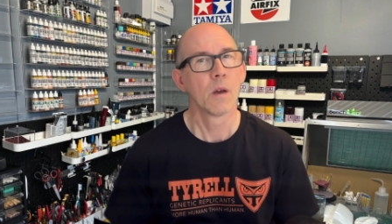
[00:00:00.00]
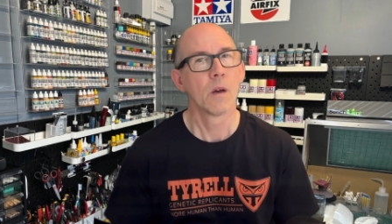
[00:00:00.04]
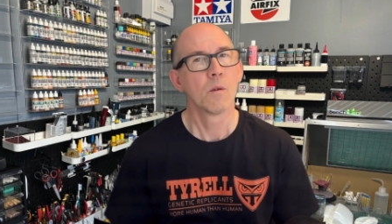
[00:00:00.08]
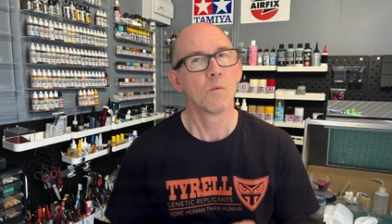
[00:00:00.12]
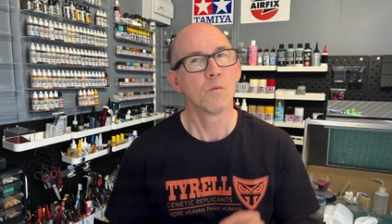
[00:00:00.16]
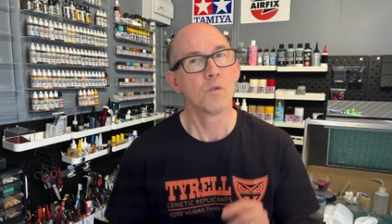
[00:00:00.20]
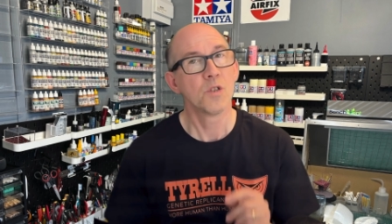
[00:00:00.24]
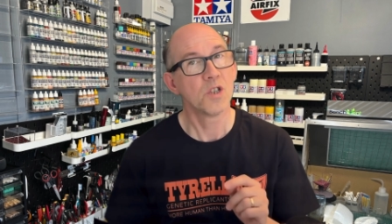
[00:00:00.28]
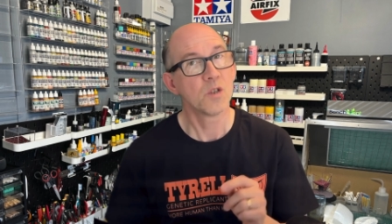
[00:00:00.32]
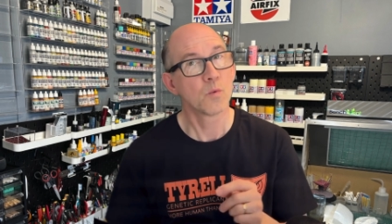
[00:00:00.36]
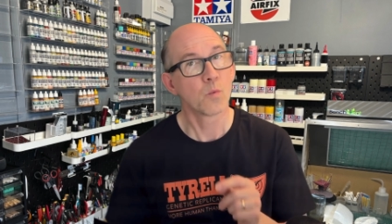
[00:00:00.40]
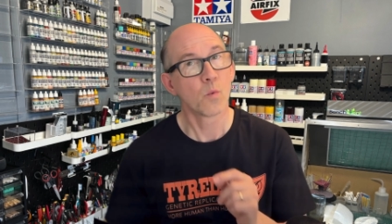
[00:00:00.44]

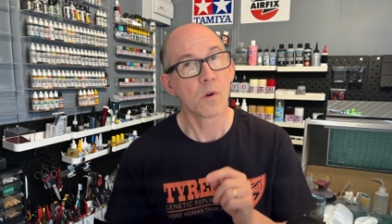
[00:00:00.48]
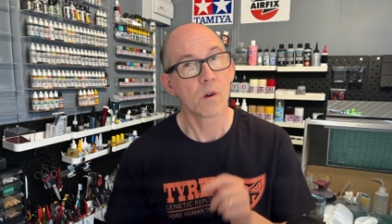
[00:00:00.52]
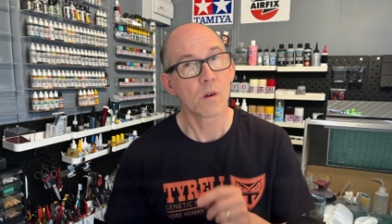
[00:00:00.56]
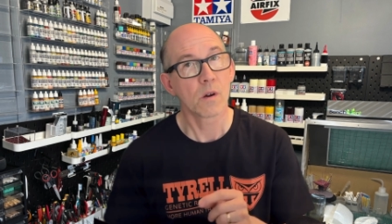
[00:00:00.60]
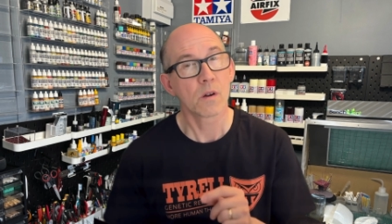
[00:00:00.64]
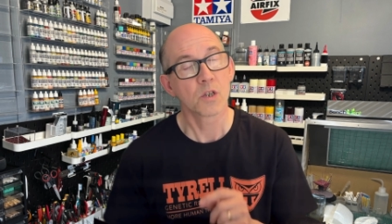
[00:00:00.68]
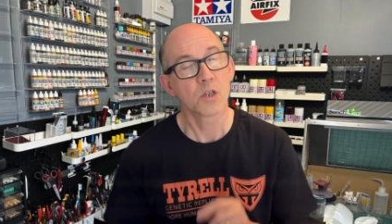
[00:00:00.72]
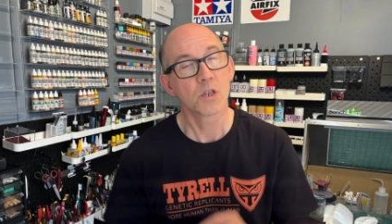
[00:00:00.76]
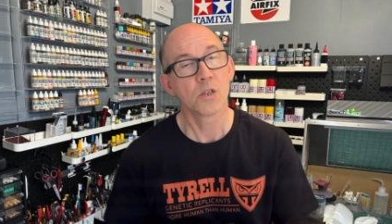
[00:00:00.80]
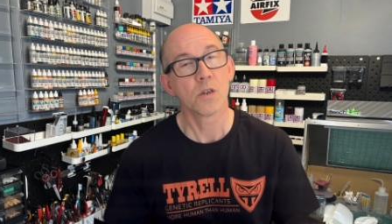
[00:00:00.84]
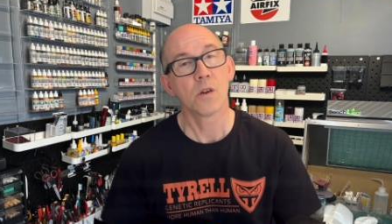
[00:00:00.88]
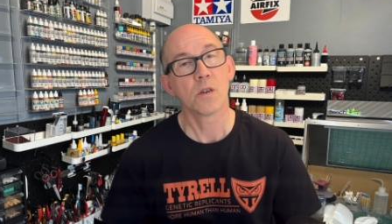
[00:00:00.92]
which is why I
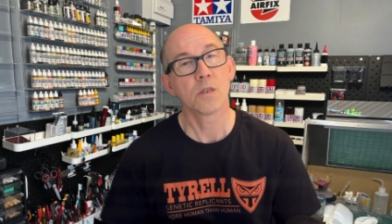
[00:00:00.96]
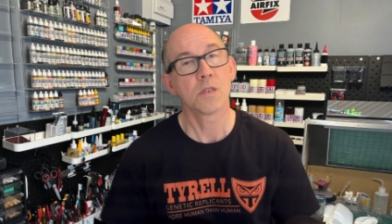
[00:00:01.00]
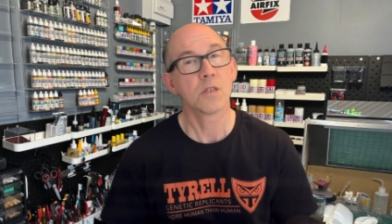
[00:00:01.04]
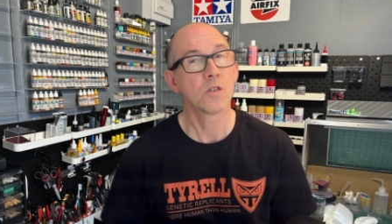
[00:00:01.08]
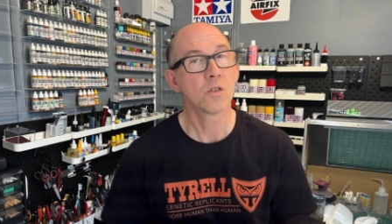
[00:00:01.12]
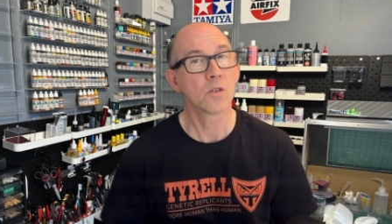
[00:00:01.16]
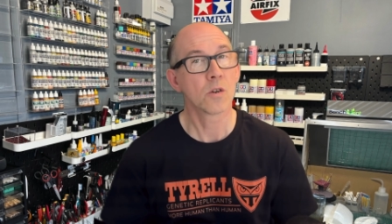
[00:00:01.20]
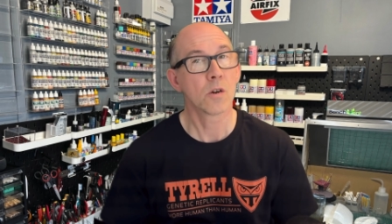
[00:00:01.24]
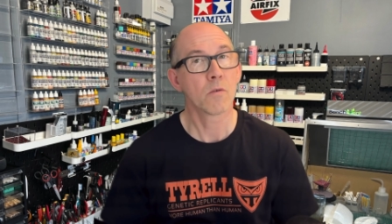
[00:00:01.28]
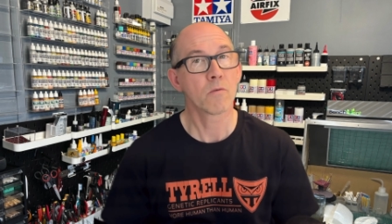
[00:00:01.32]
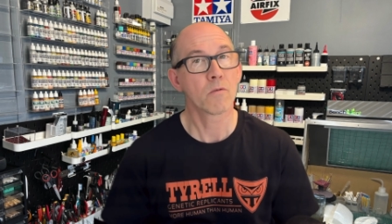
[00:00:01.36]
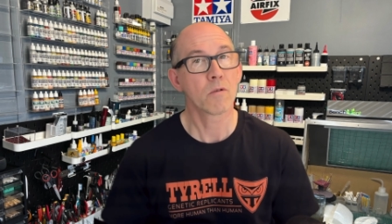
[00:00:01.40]
started
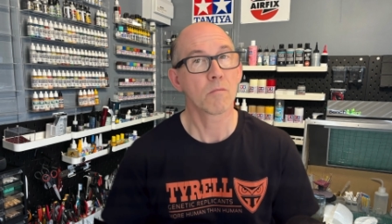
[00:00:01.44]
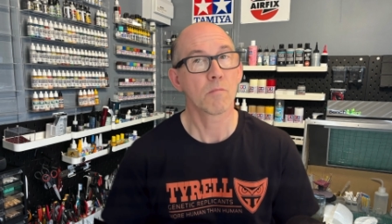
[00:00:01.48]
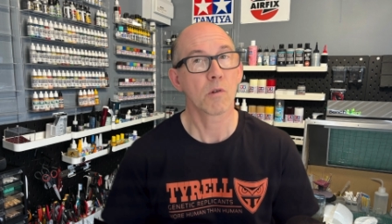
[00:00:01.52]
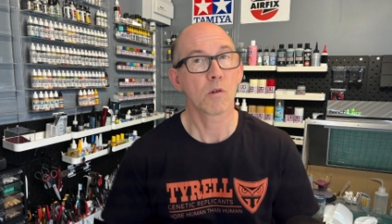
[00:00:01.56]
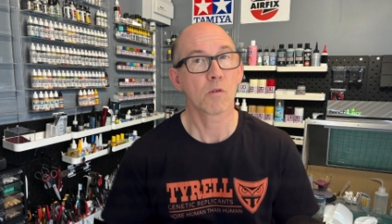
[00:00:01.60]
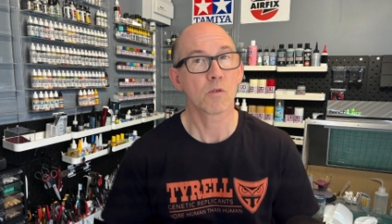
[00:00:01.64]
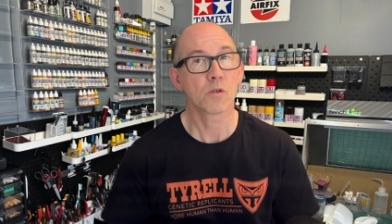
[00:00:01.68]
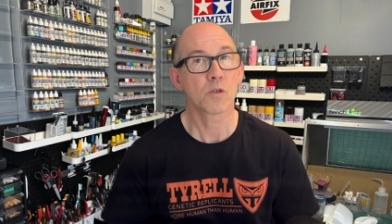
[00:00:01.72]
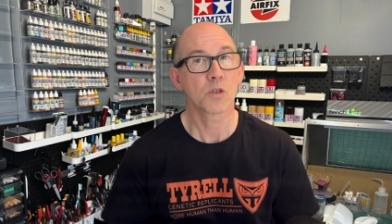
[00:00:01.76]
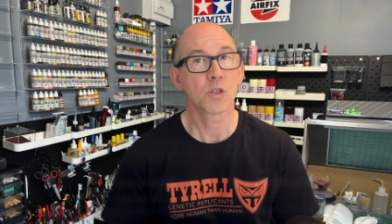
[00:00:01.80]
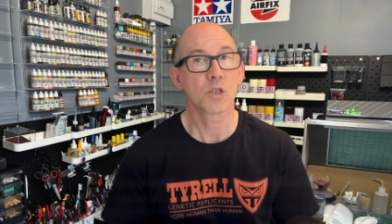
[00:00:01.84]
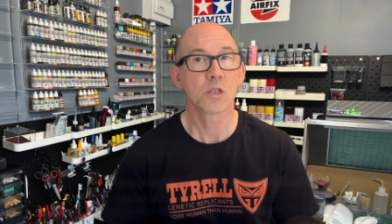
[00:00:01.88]
Tyrell
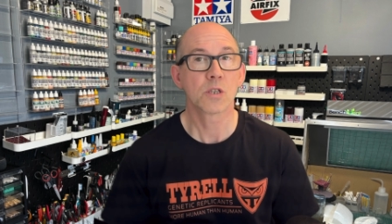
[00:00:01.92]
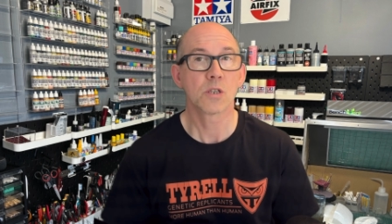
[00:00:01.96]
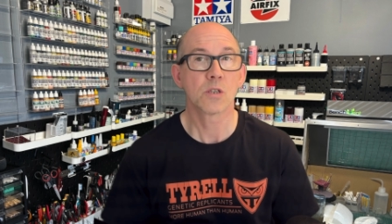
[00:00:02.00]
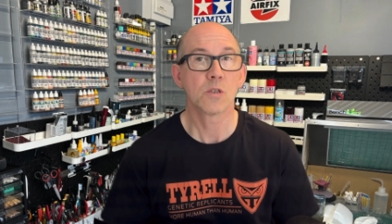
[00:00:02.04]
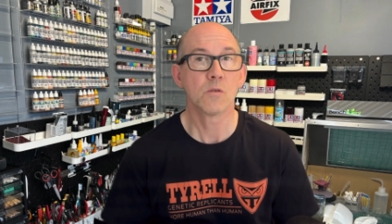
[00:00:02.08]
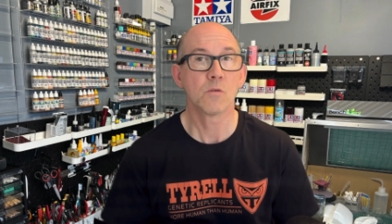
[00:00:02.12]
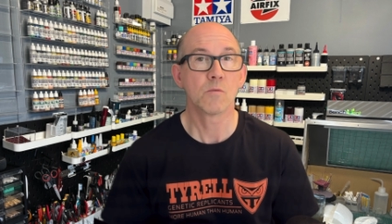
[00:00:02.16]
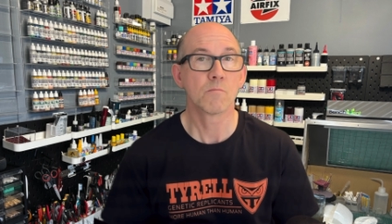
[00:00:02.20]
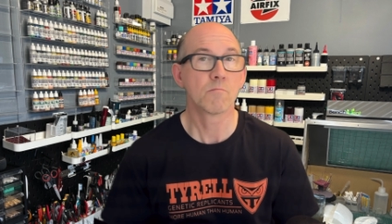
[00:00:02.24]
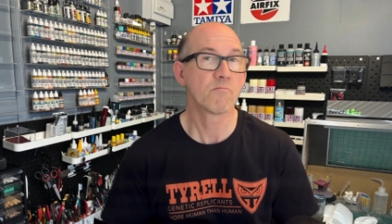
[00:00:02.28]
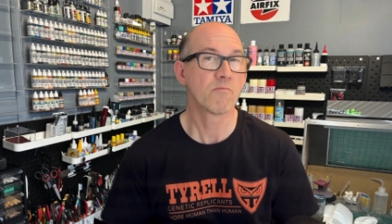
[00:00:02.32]
Models to